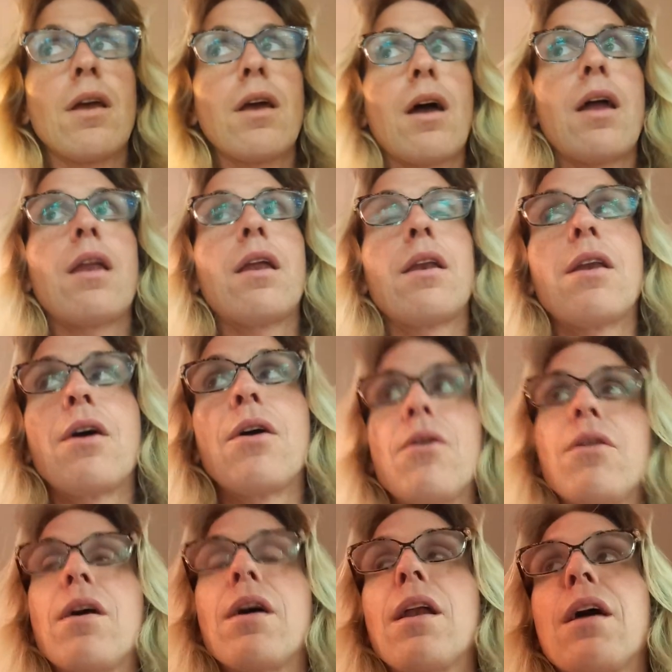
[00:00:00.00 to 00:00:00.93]
I didn't know
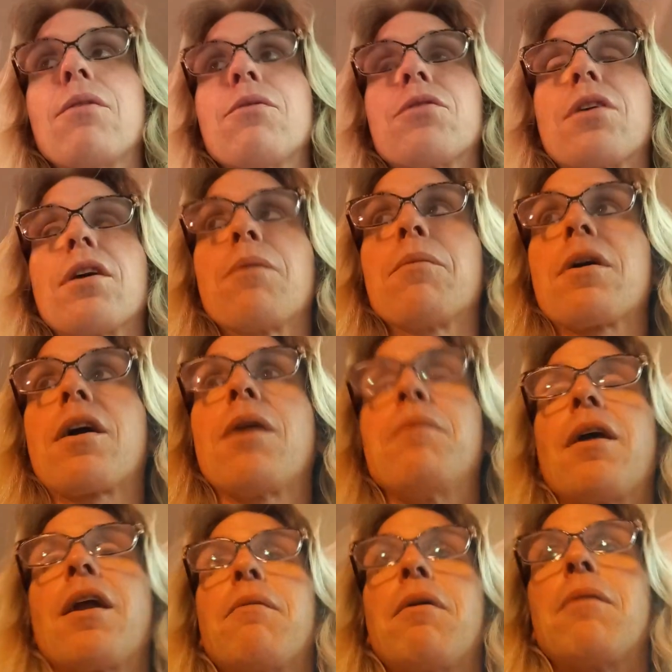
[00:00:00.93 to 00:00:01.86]
that was going to
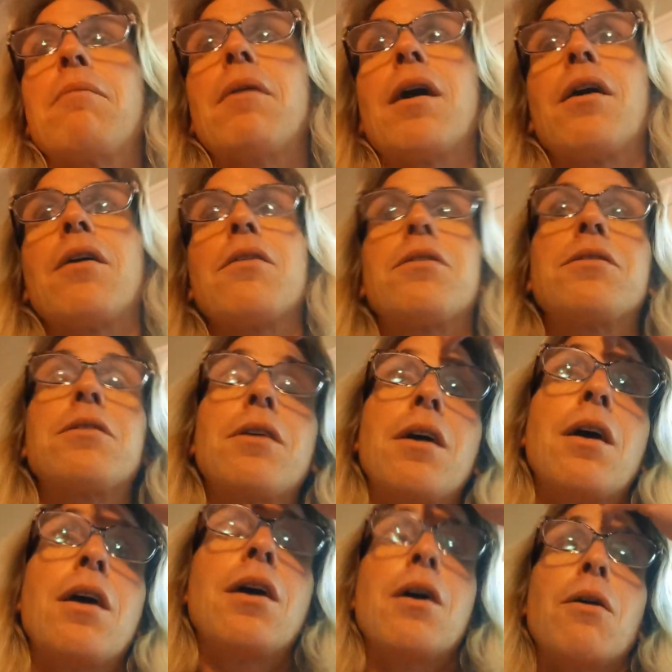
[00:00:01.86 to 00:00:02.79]
come out of my mouth.
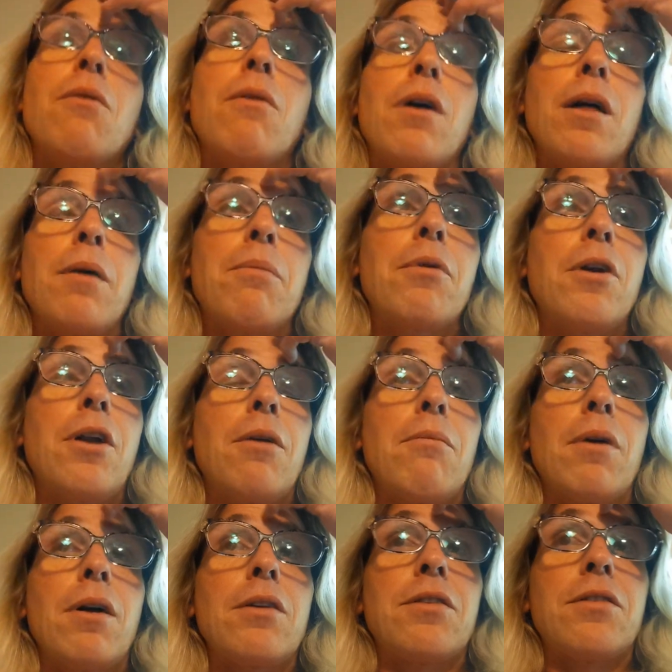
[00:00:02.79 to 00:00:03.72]
Well, it pretty
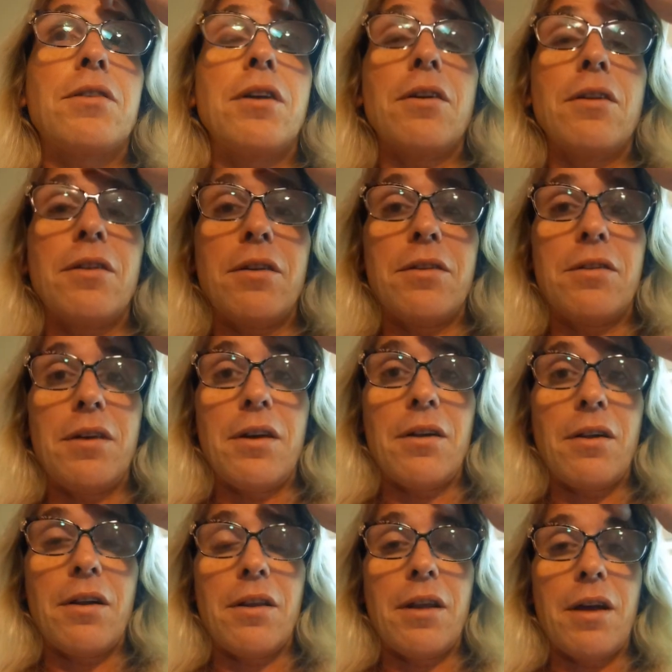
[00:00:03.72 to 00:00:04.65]
much sealed the
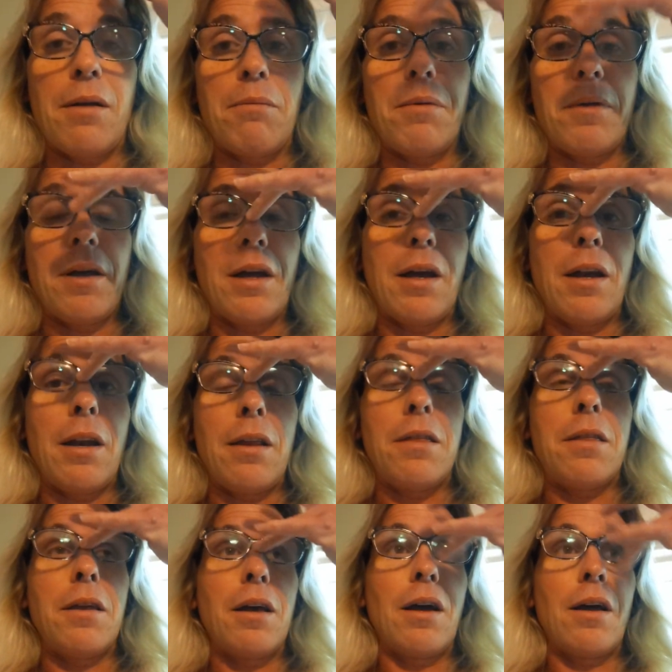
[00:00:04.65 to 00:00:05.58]
deal on that being
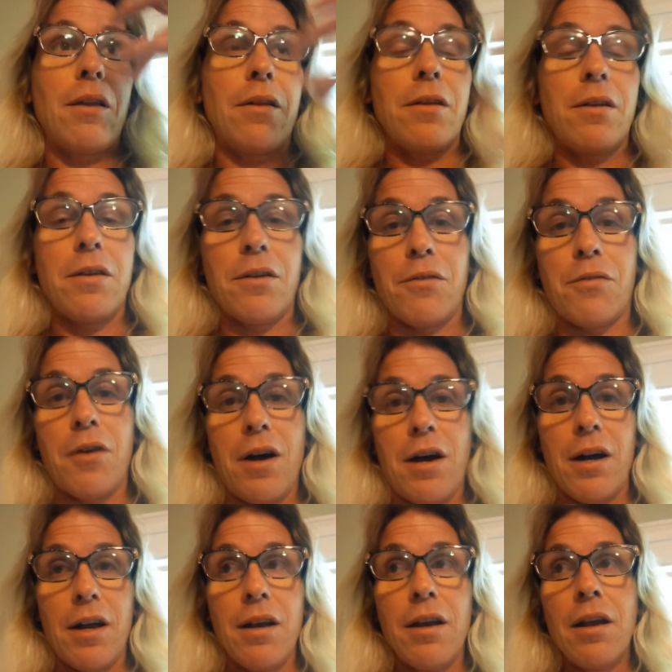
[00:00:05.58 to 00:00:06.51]
anything other than
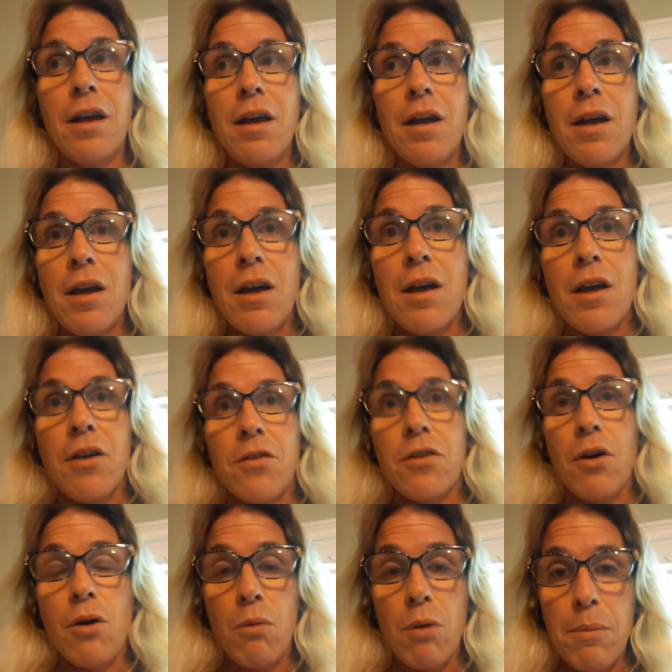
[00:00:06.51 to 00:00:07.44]
divine.
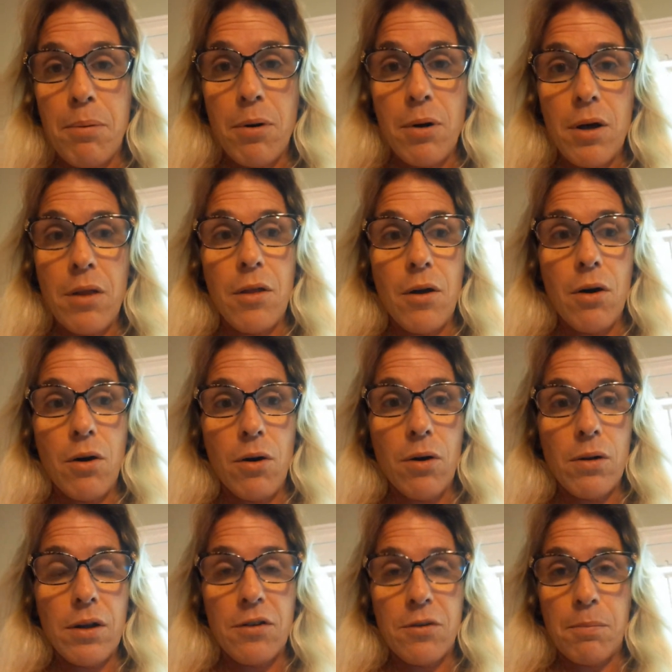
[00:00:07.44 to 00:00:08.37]
So we put the
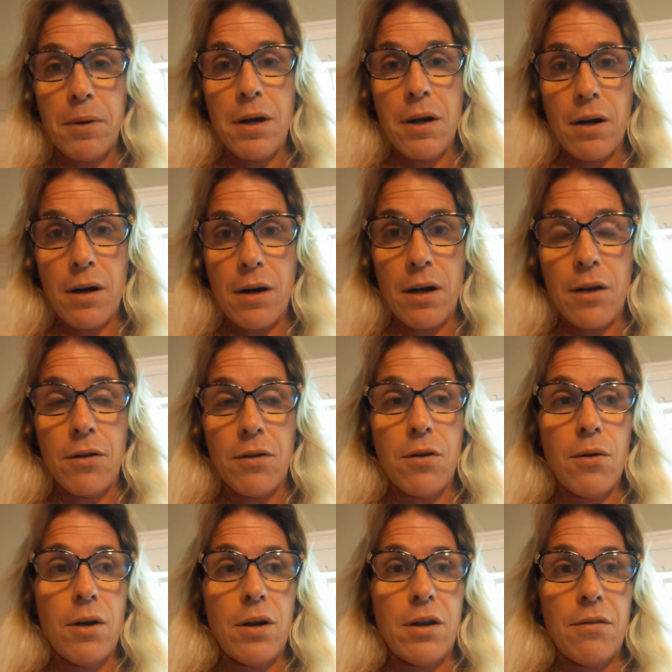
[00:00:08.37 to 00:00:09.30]
Holy Spirit
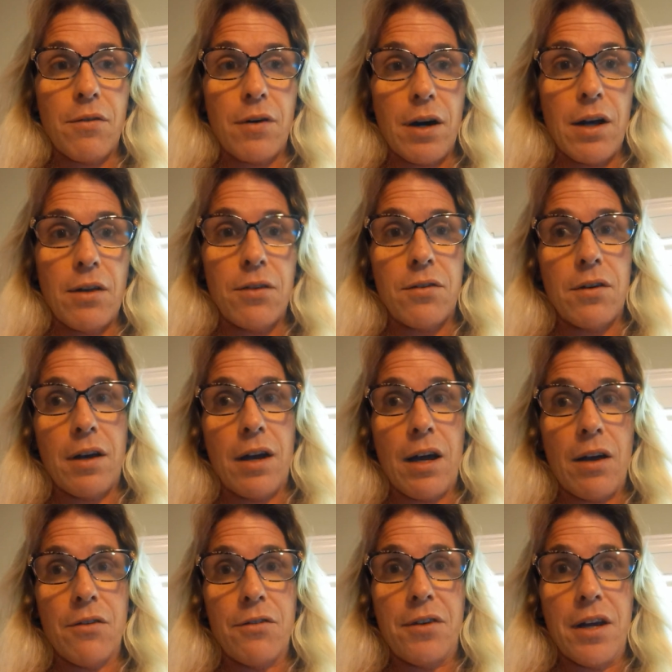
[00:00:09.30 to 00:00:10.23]
into a device, and
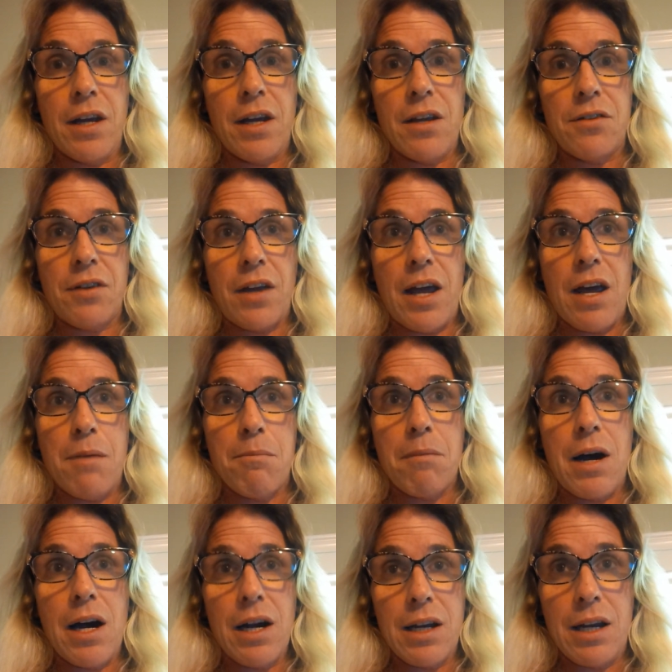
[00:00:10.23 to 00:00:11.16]
now Deus et
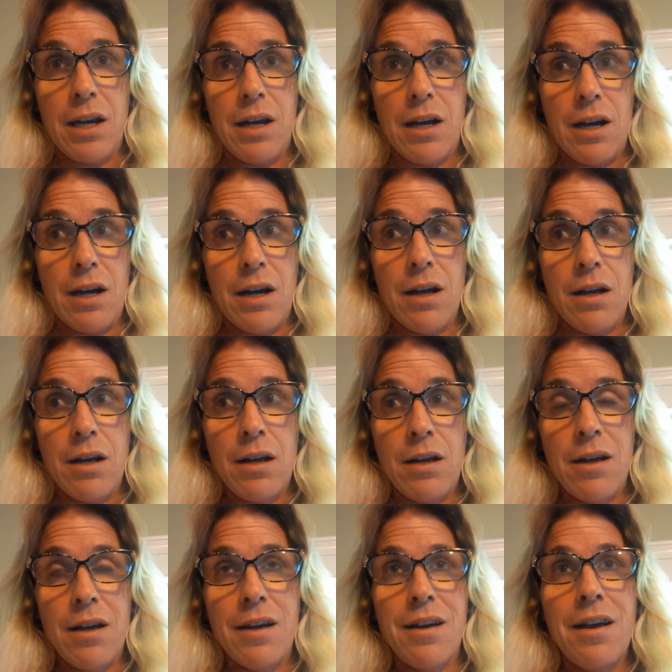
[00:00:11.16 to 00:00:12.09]
Machina,
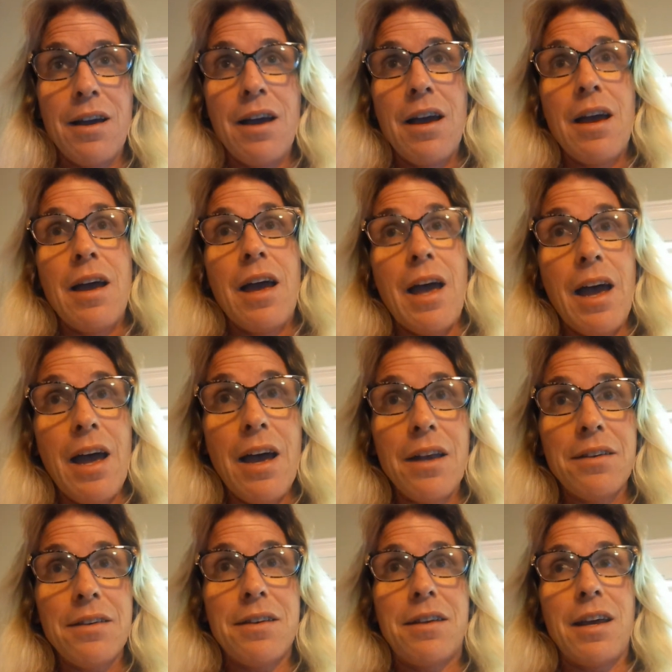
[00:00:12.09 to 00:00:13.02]

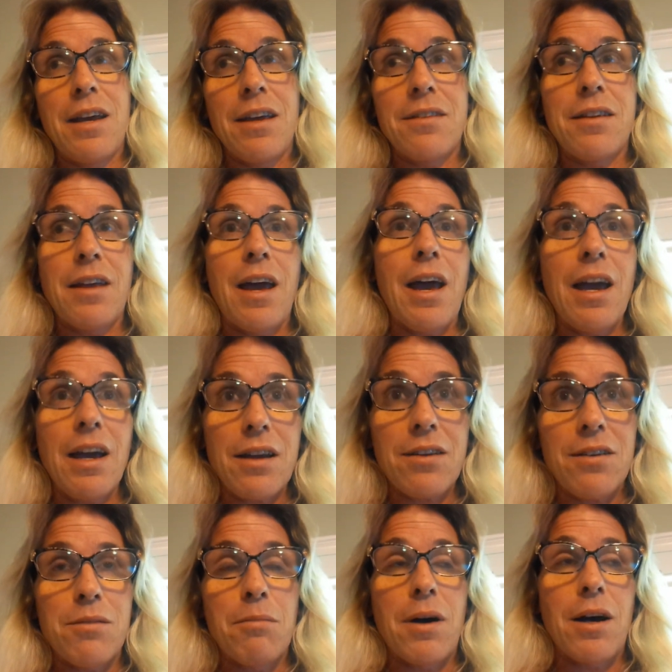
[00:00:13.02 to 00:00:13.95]
et Deus
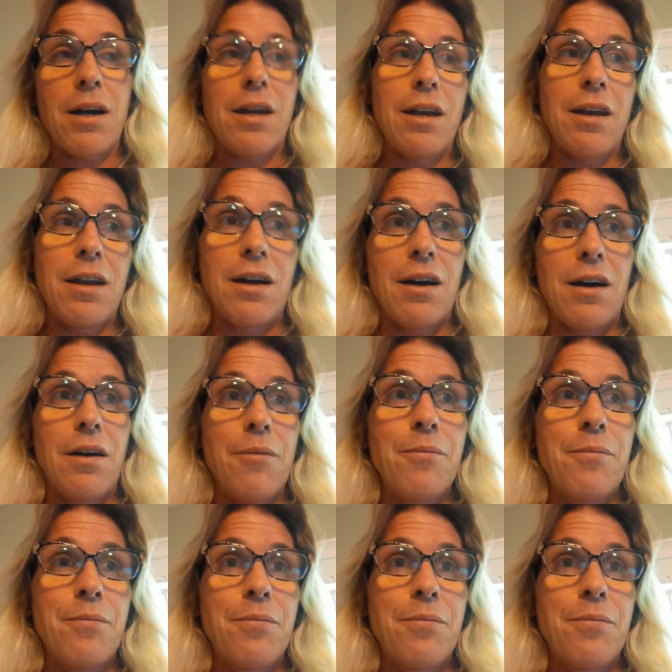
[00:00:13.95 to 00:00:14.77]
ex Machina,